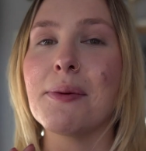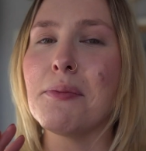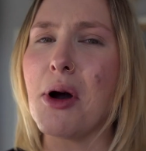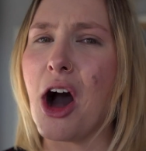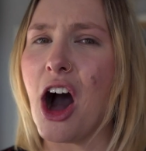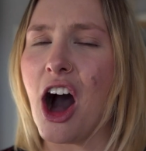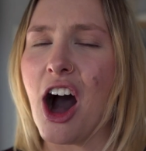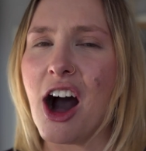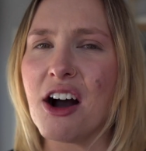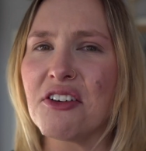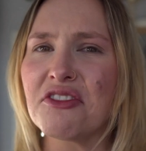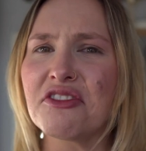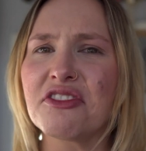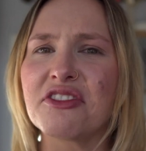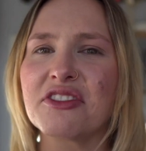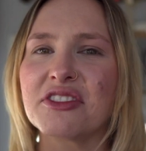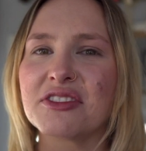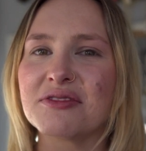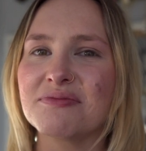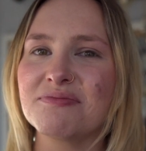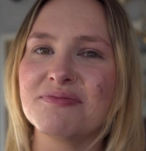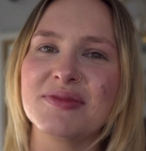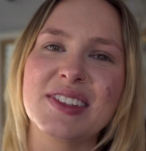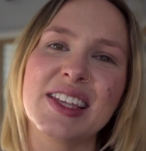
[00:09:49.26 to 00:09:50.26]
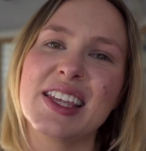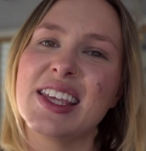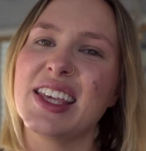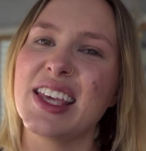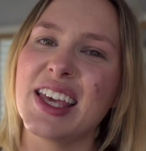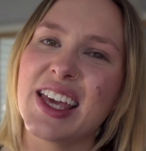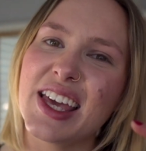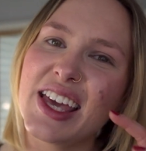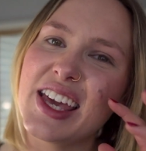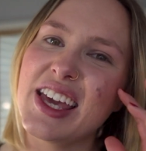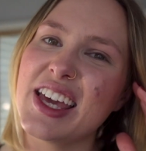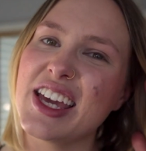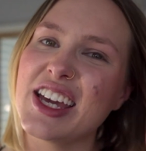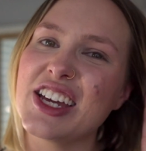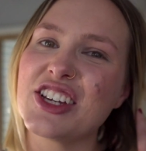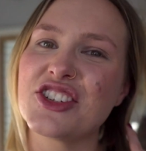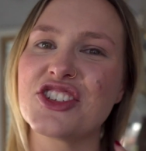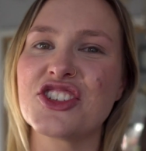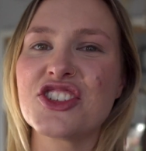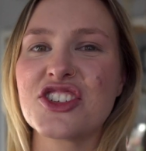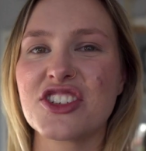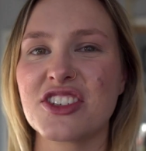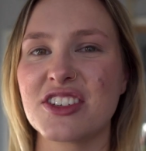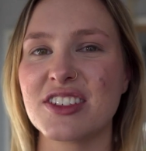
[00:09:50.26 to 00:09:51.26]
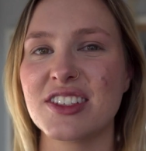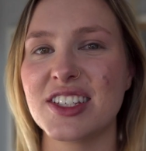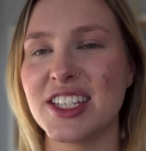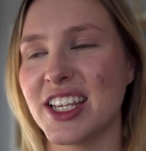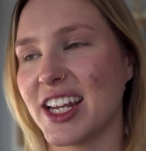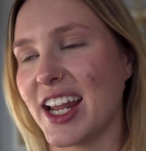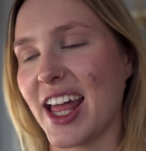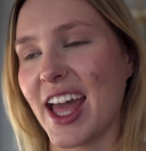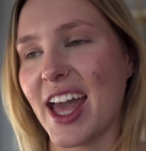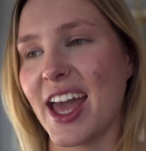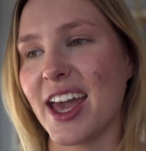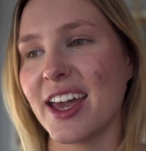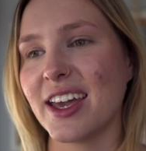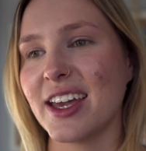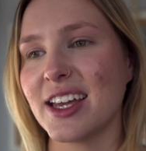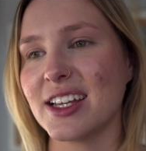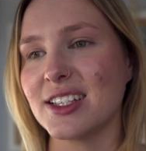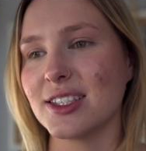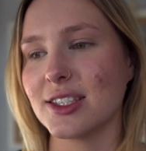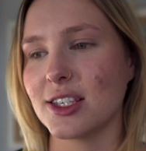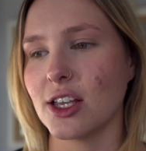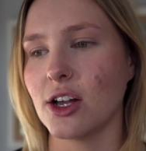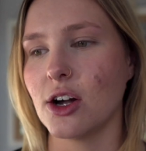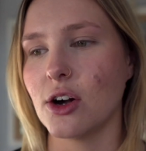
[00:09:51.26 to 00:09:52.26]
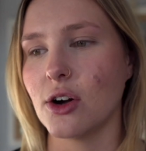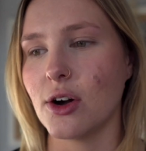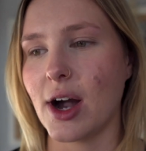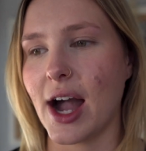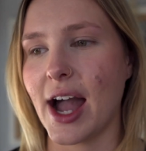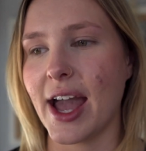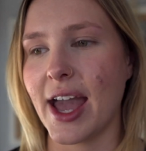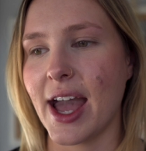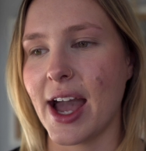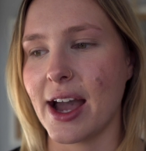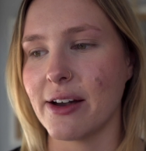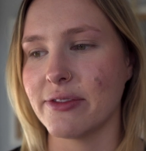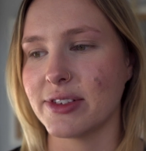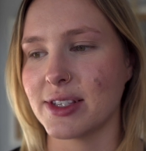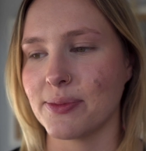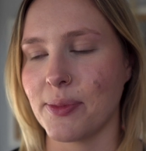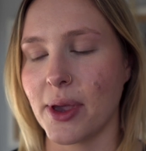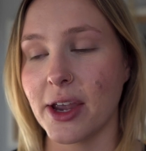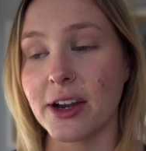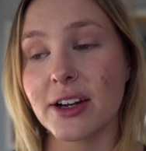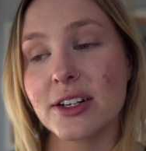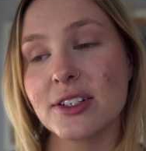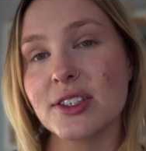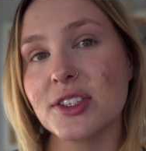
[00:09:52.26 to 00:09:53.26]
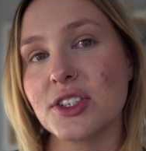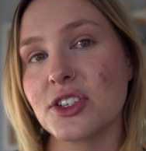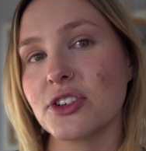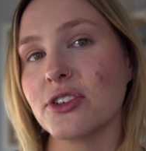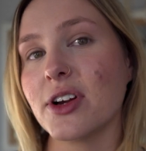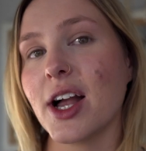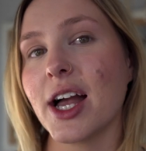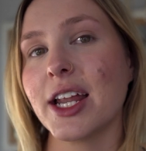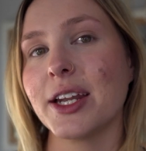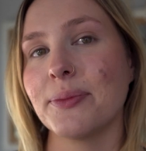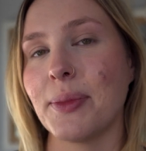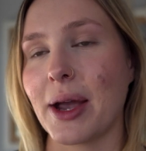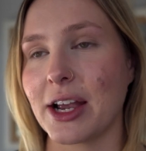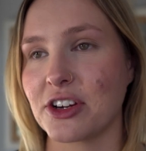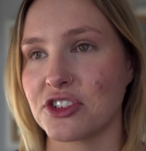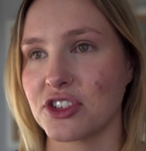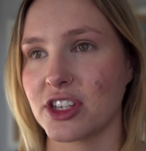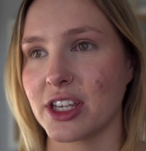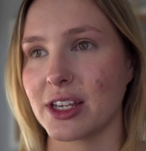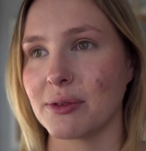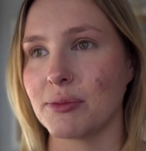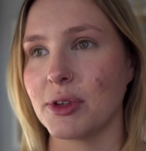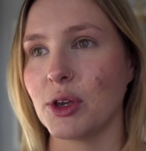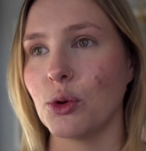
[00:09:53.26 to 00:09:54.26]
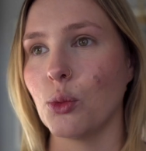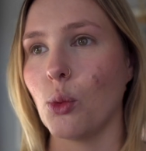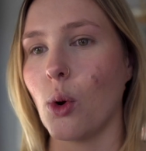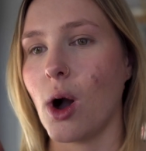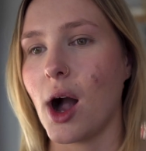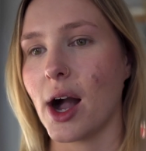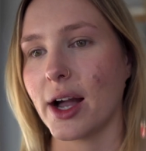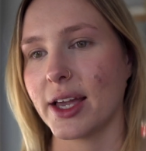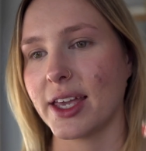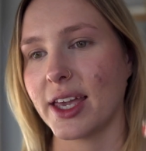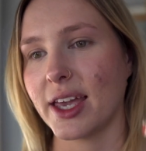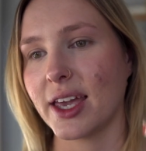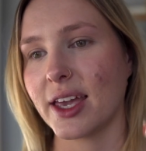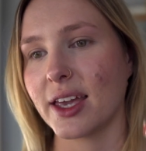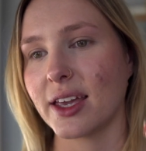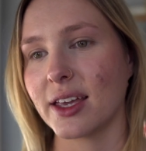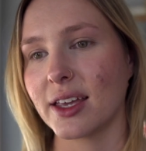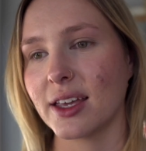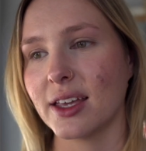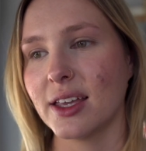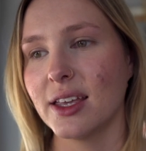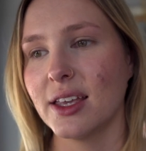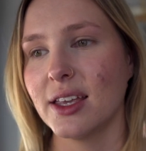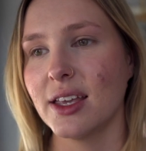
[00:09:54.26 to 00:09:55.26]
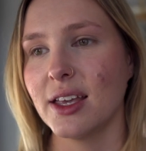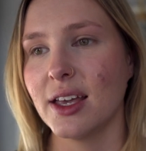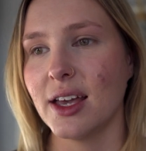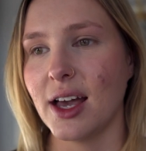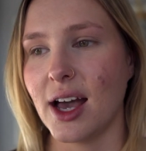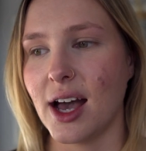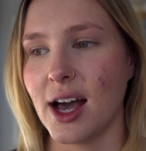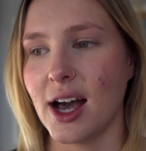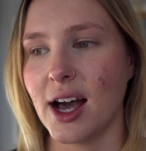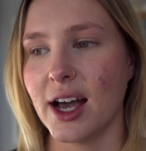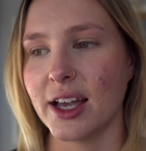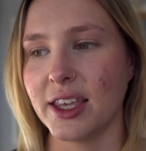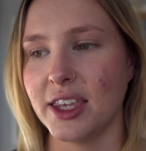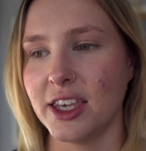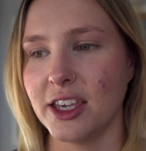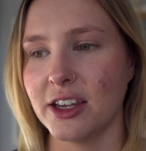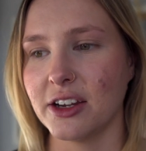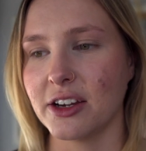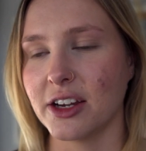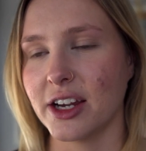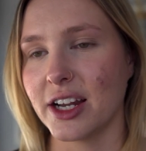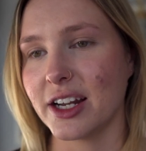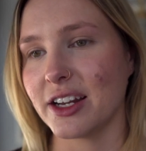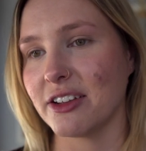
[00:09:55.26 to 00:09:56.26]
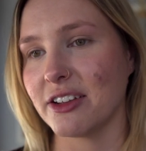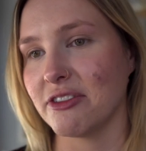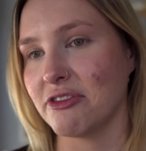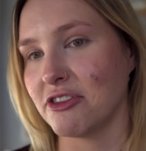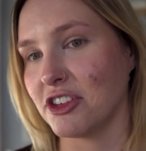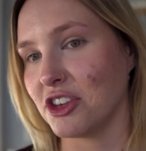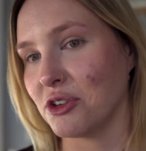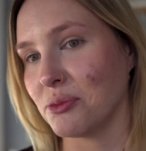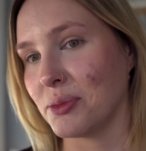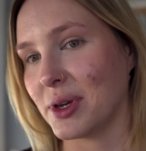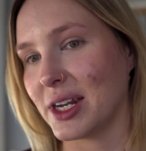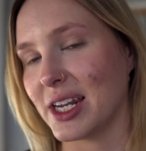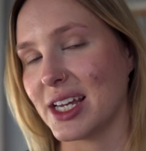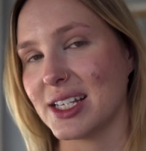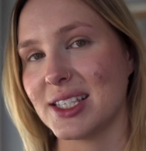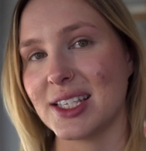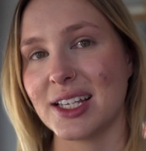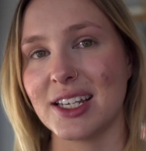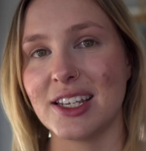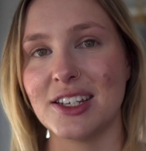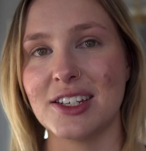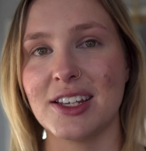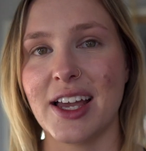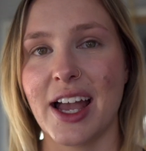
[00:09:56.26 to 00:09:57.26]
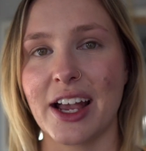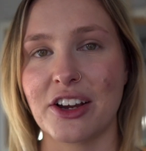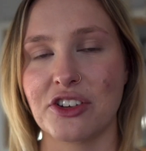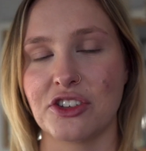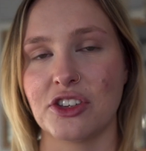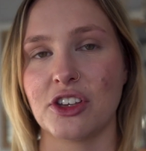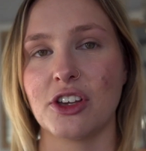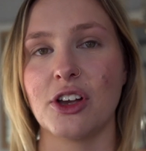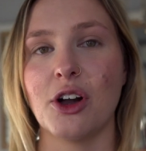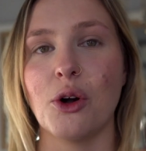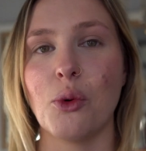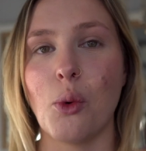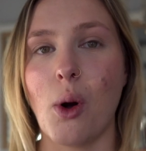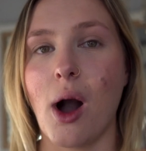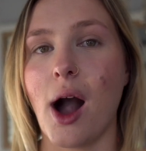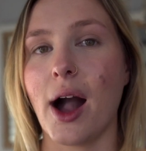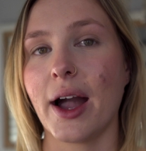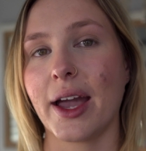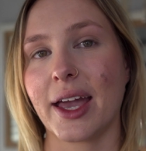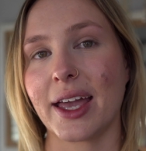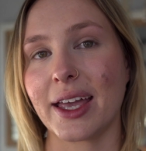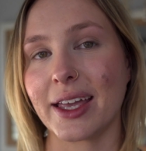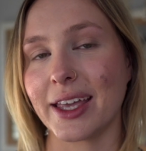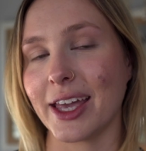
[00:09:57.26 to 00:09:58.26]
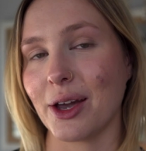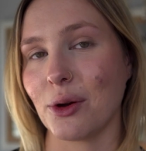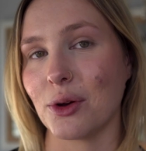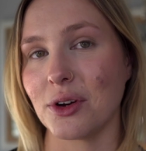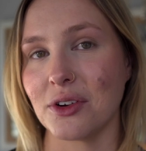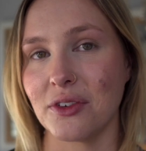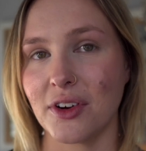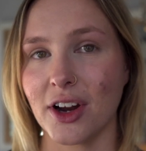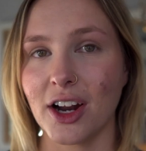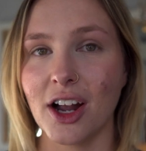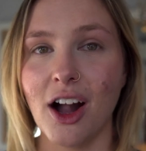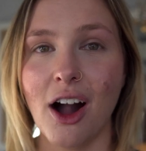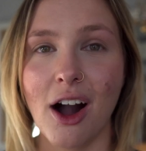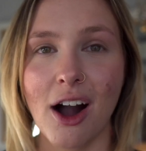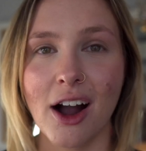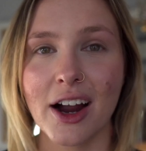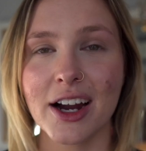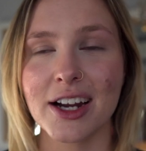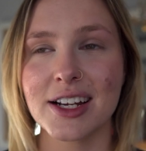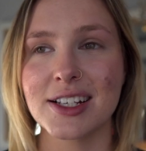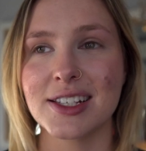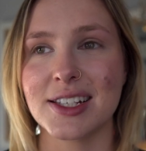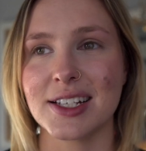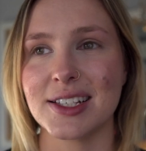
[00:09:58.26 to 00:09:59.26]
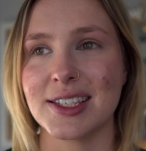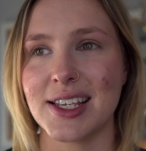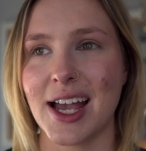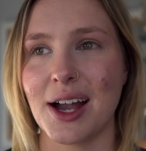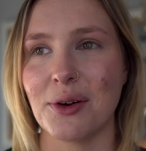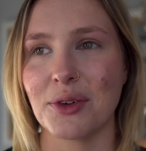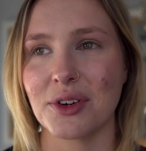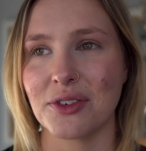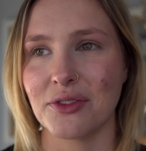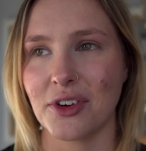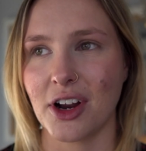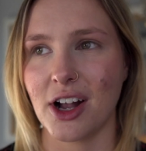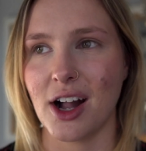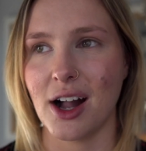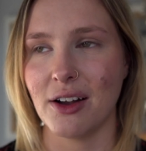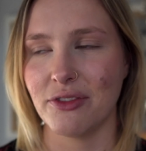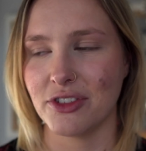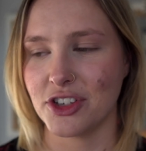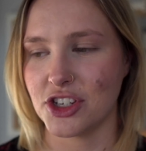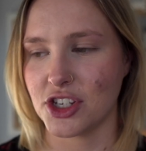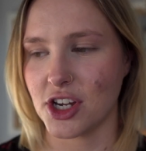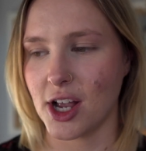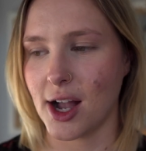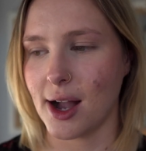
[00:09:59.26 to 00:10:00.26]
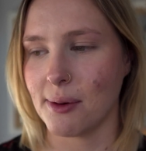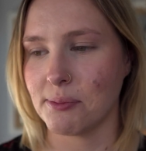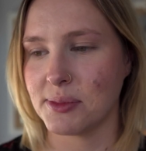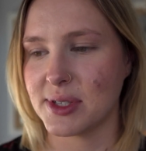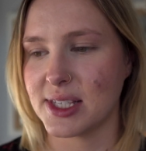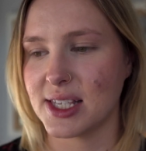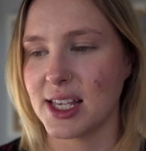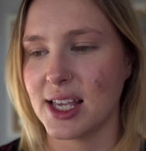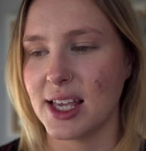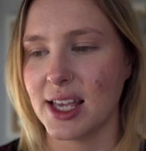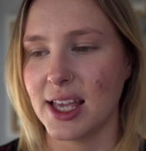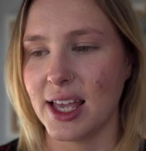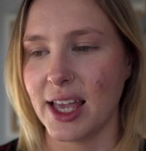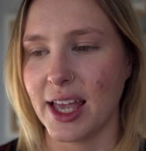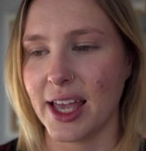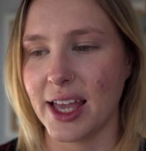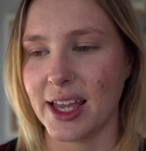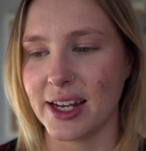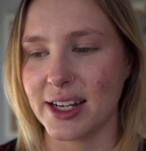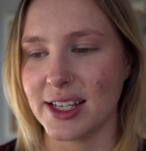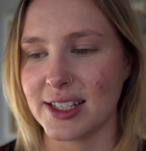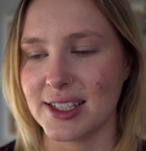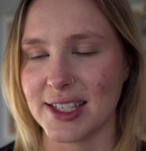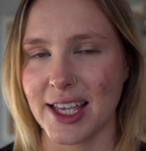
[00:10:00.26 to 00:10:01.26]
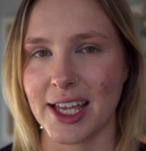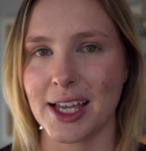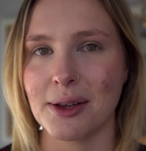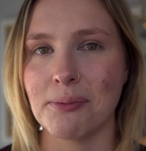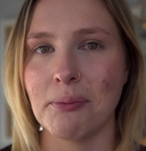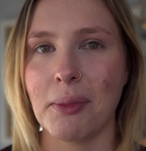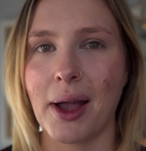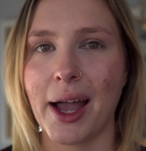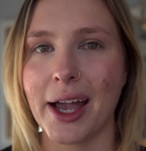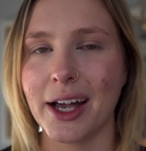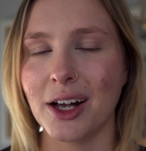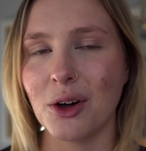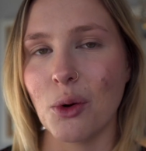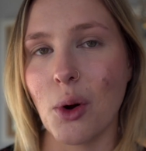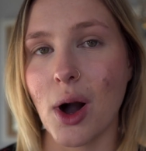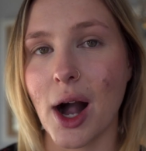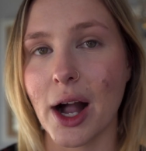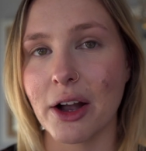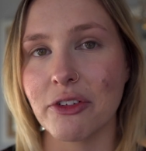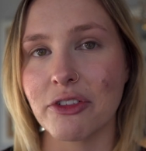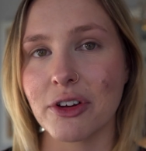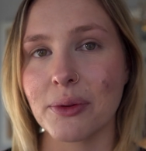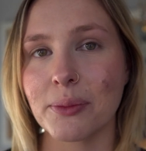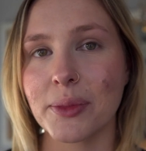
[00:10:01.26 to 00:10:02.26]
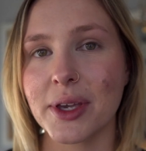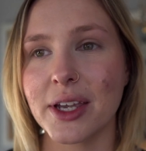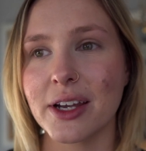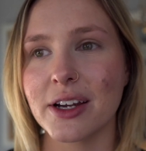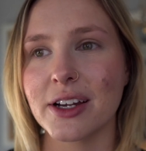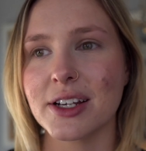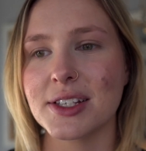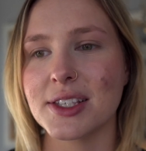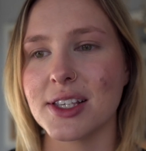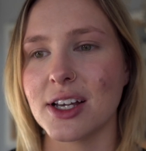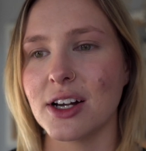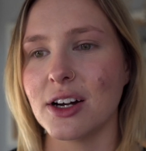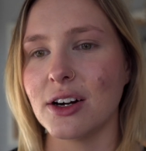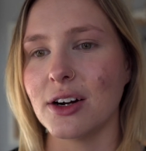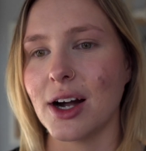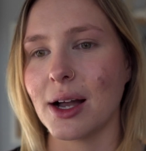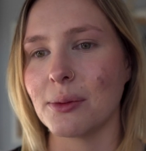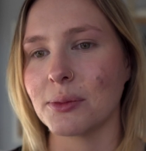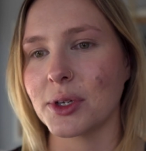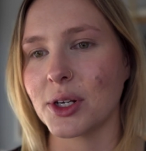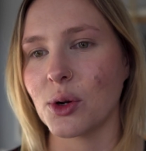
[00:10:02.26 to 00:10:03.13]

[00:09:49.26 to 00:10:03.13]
off-ish today, and so I have some errands to run. I'm actually gonna be walking here in a few minutes. I need to actually go walk and get one of our cars. It's at one of our coffee shops, and it's like a mile walk from here, so I'm